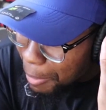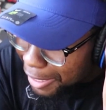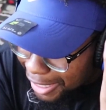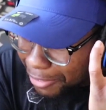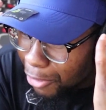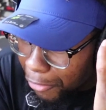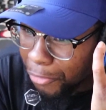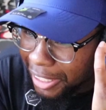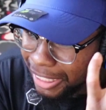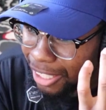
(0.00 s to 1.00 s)
about to get
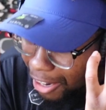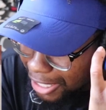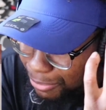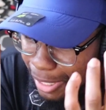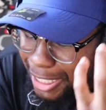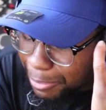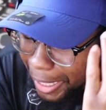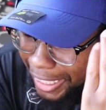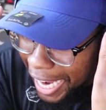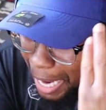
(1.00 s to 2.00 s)
Wolverine claws? What is
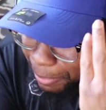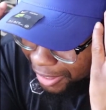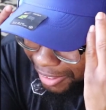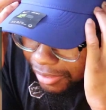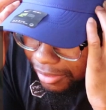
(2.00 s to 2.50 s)
about to happen?